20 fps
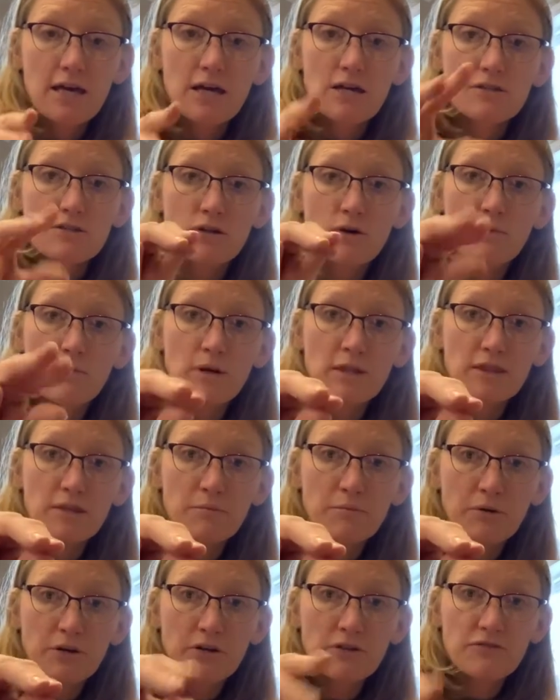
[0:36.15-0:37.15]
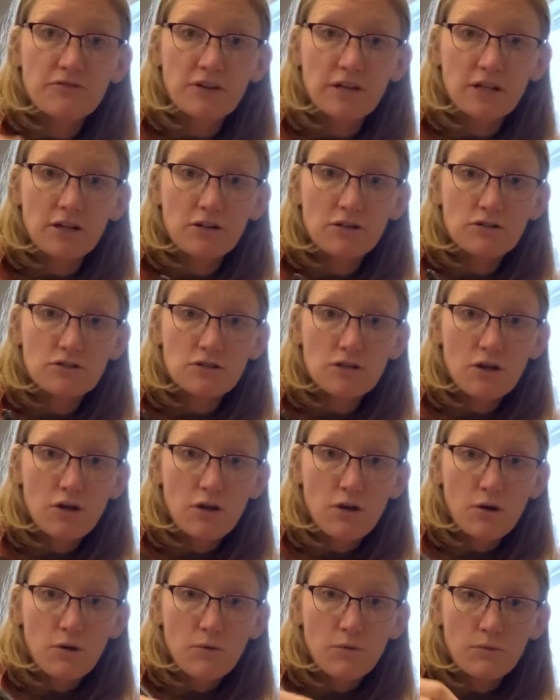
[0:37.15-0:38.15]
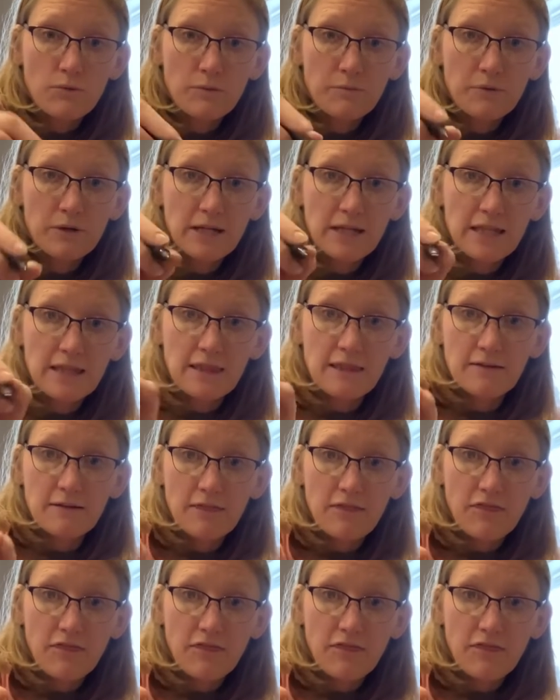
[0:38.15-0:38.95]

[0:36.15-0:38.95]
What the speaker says: So with the bird fingers, we're putting the